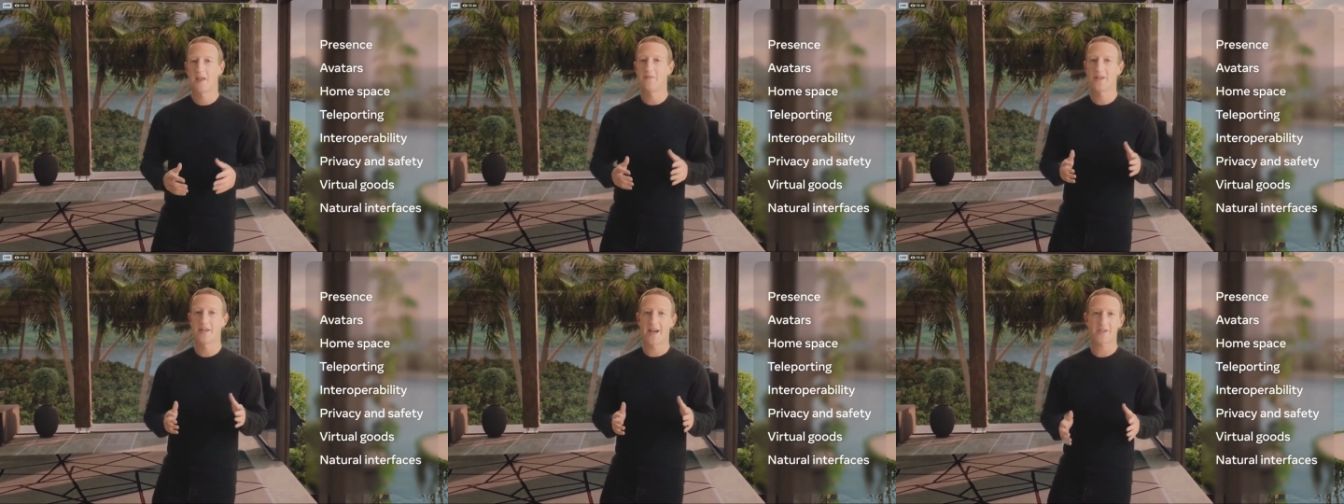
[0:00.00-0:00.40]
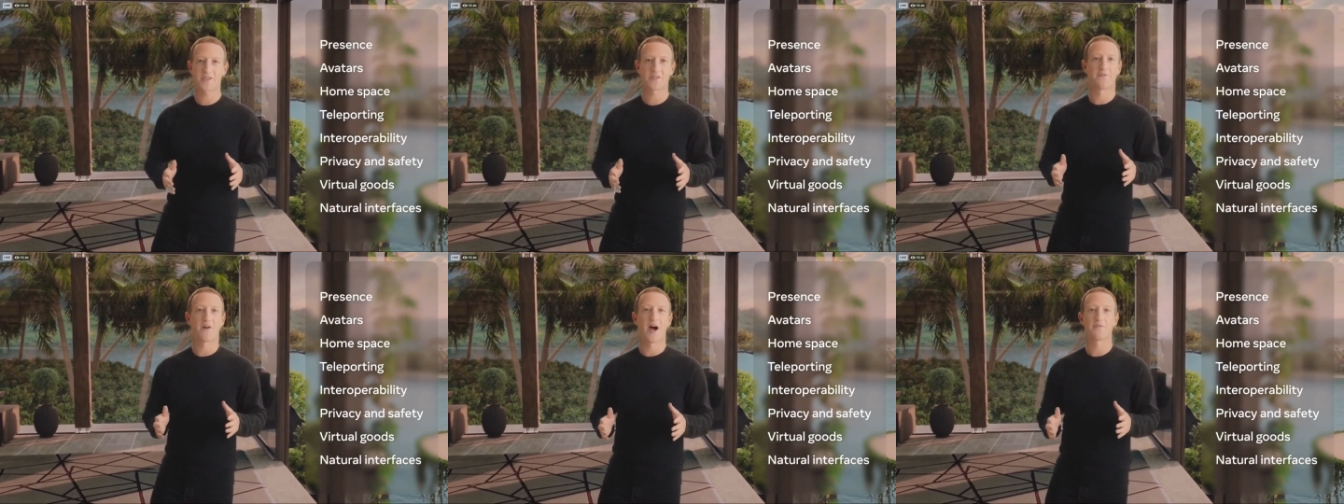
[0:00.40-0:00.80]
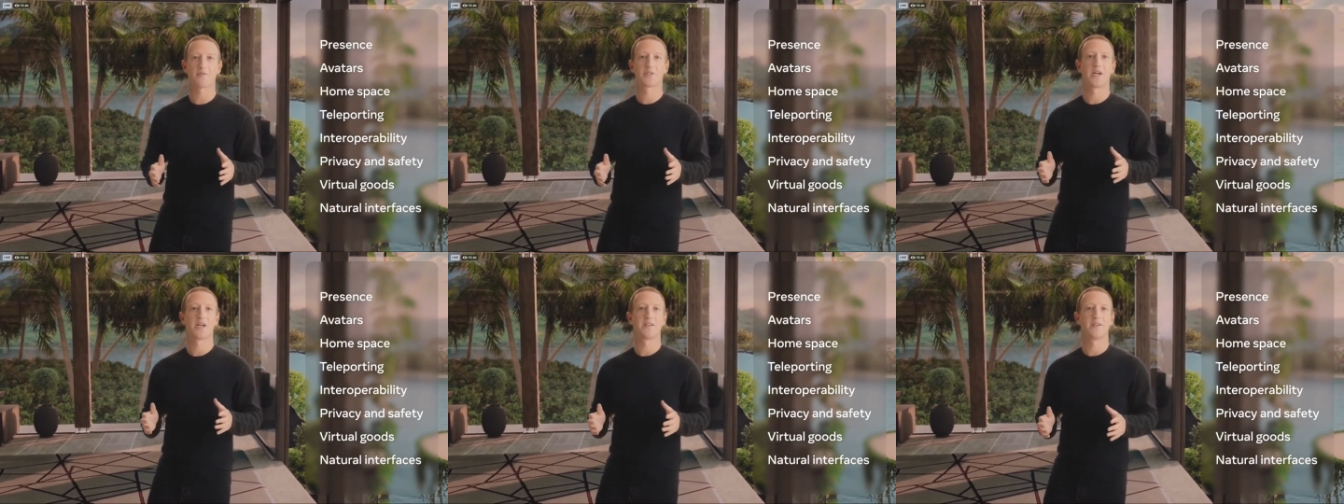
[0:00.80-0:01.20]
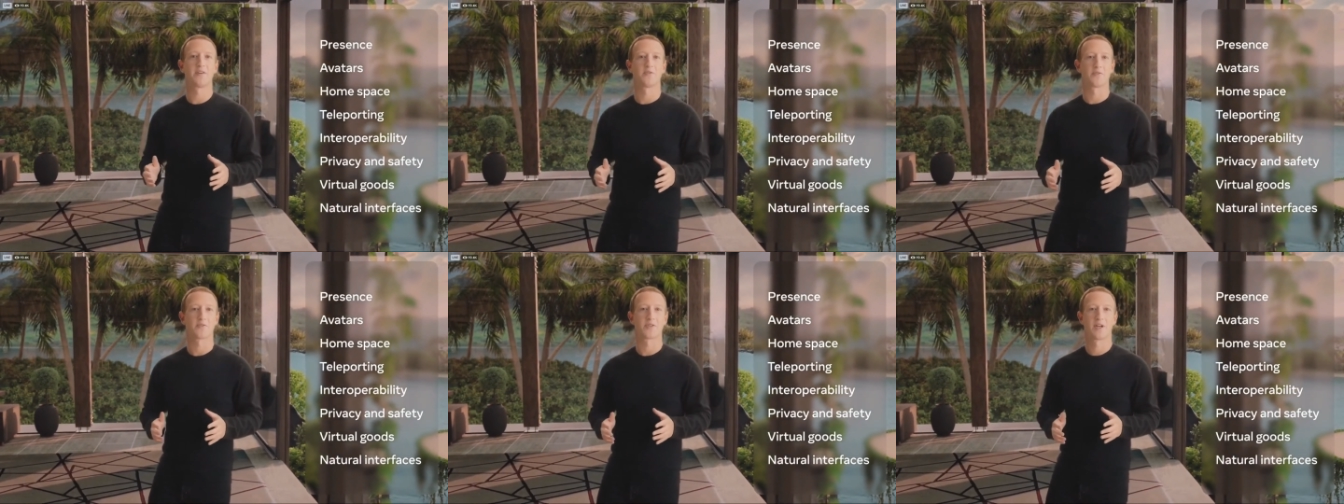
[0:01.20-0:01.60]
In the next five or 10
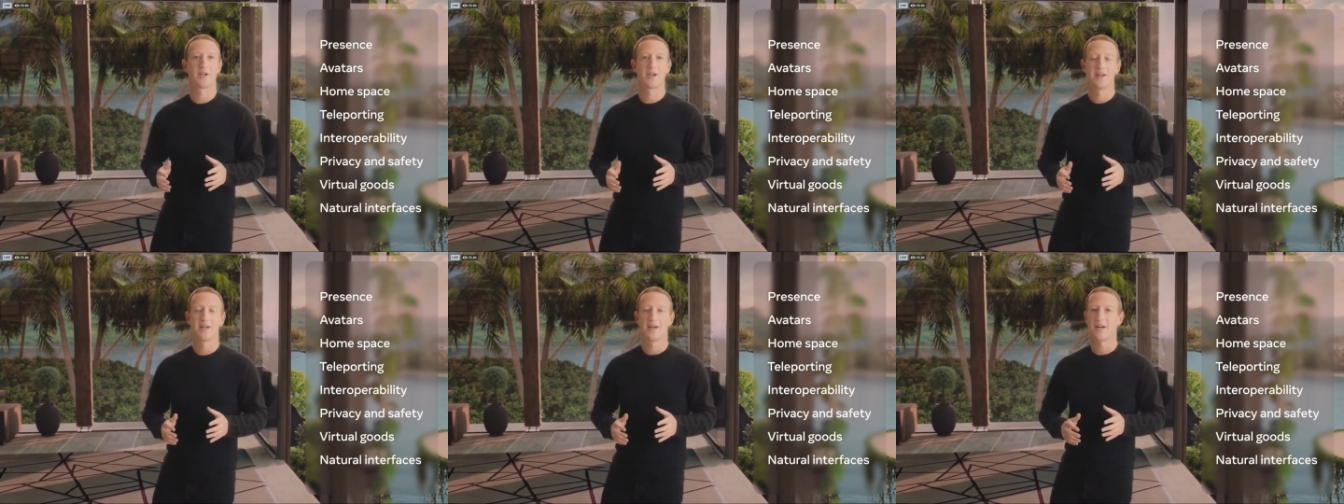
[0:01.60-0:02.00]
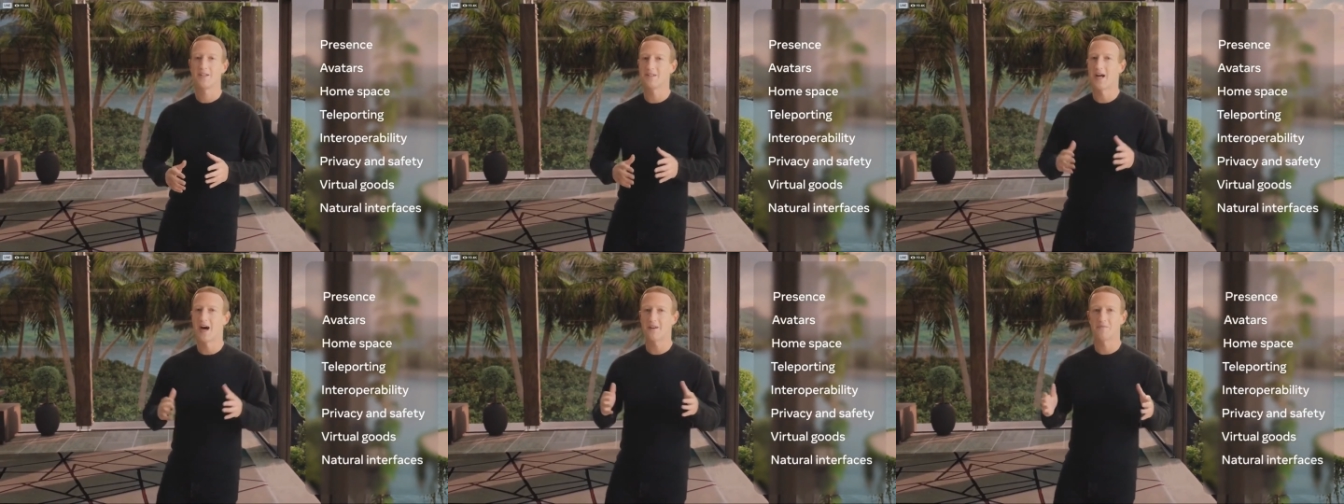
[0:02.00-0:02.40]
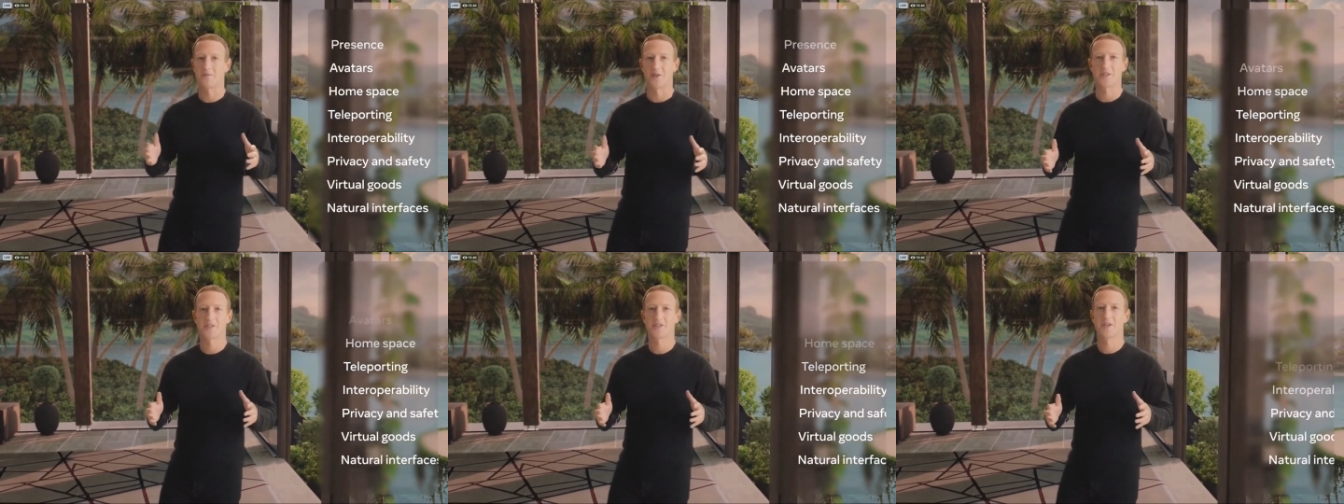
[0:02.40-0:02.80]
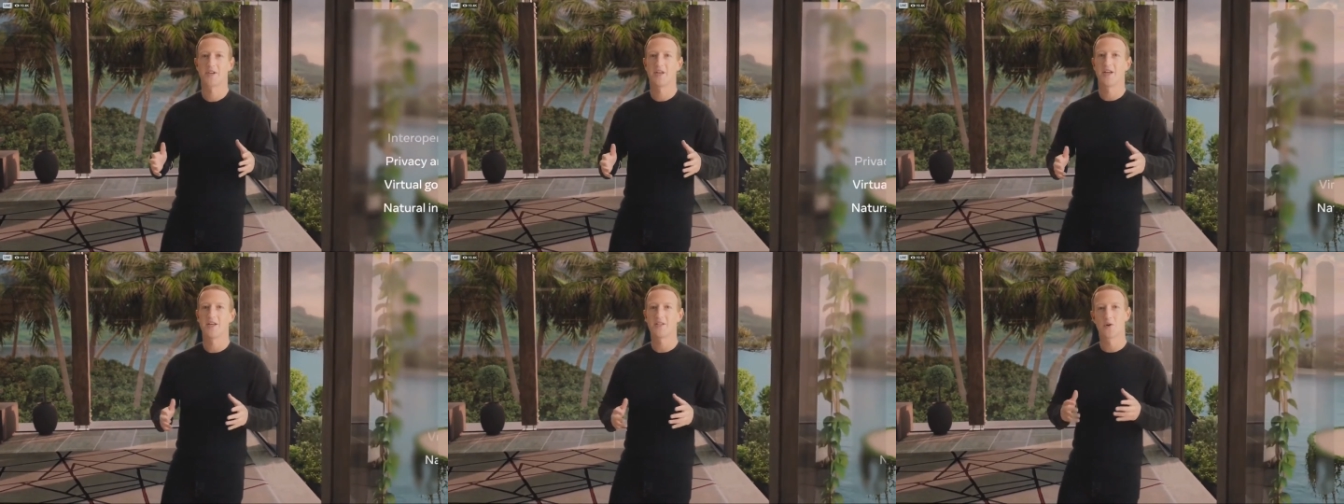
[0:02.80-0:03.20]
years, a lot of this
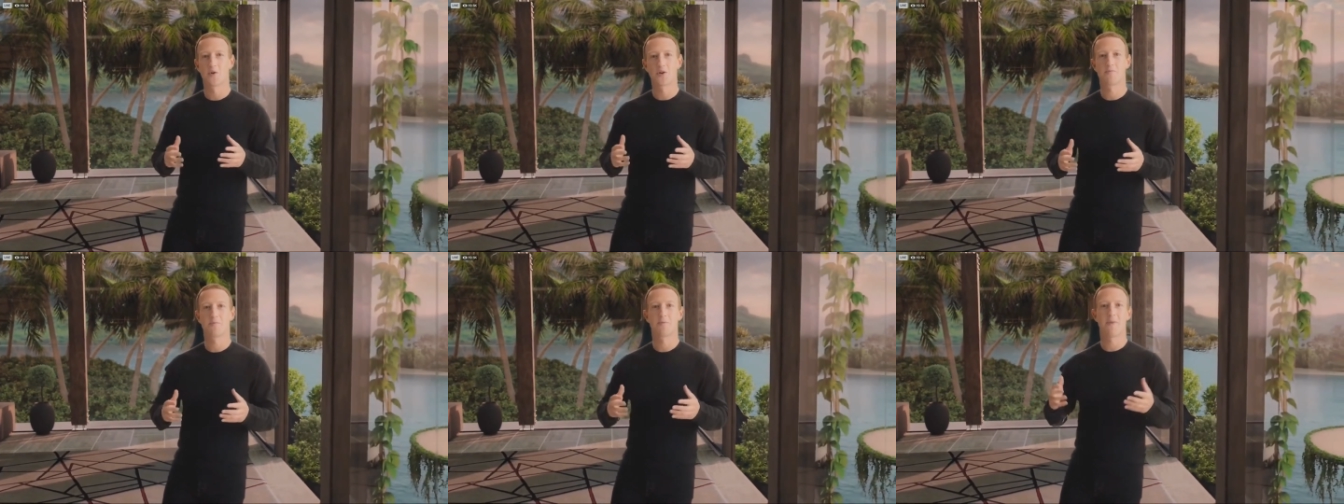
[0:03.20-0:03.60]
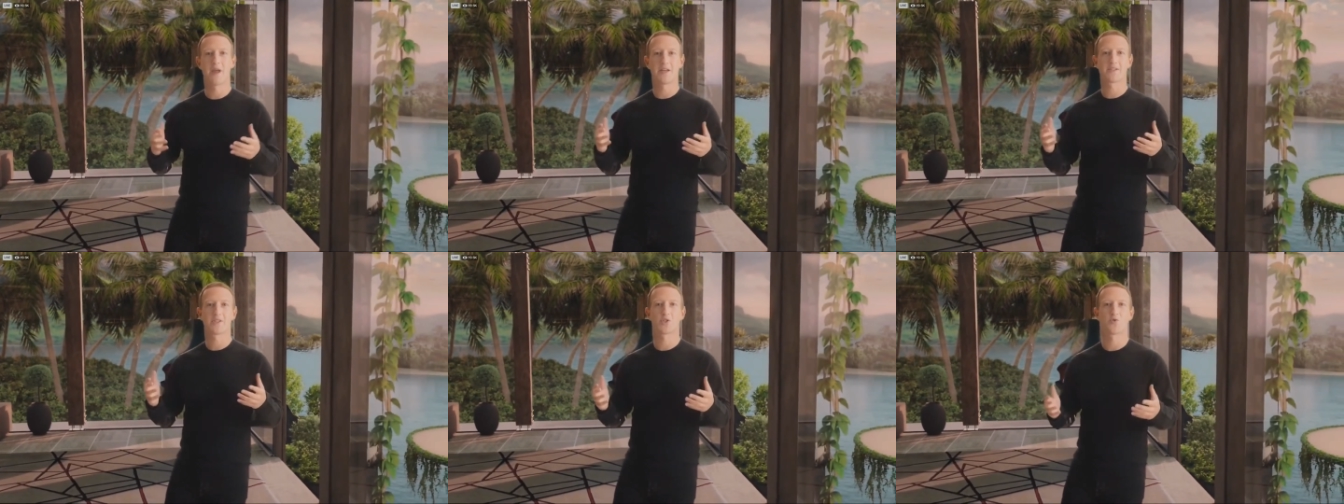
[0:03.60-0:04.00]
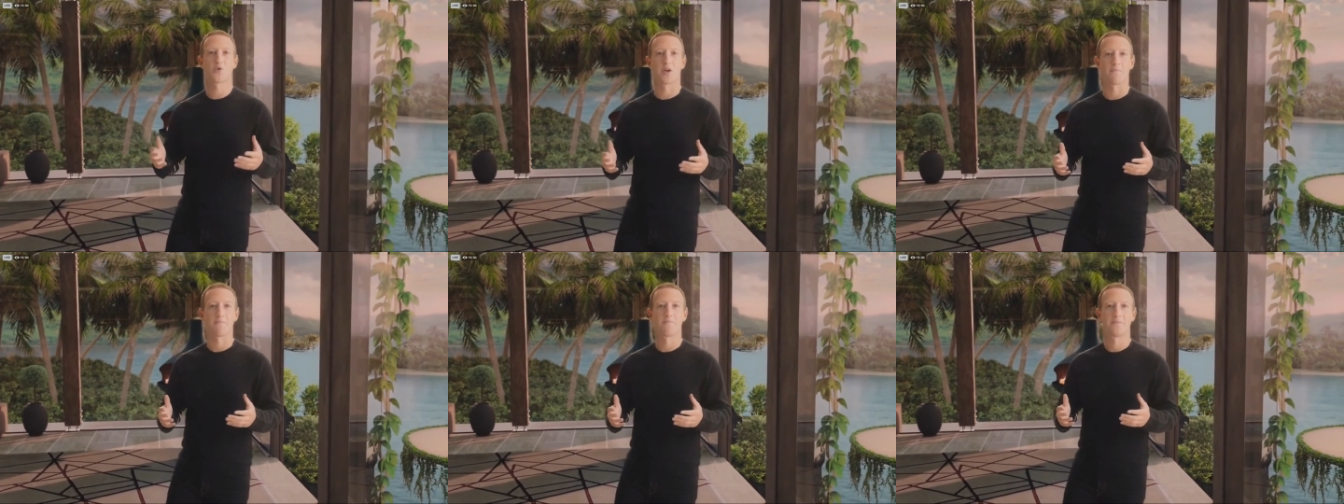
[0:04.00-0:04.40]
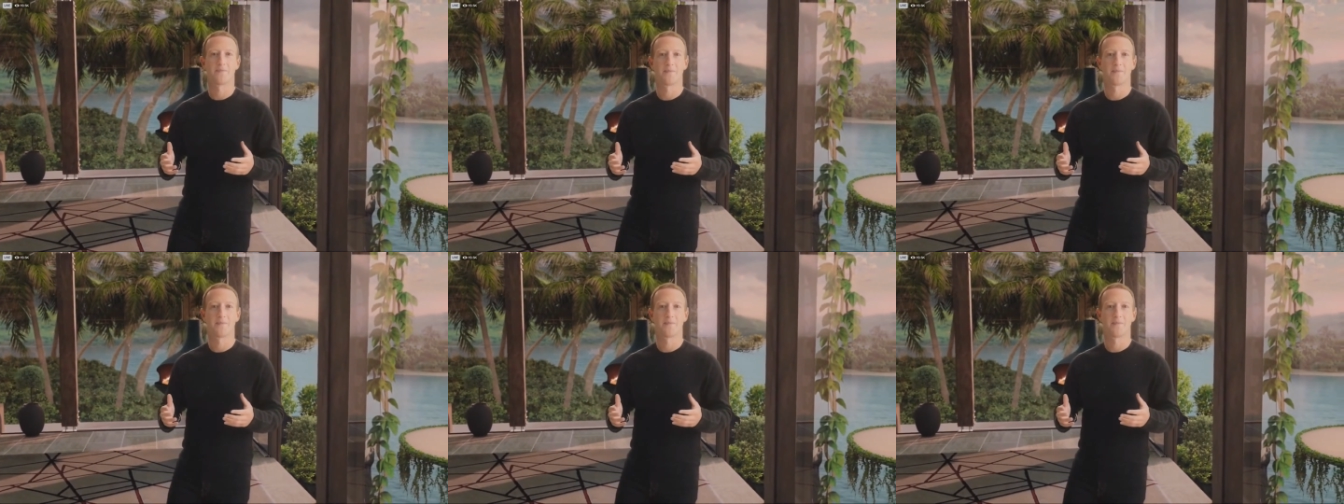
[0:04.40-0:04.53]
is going to be mainstream.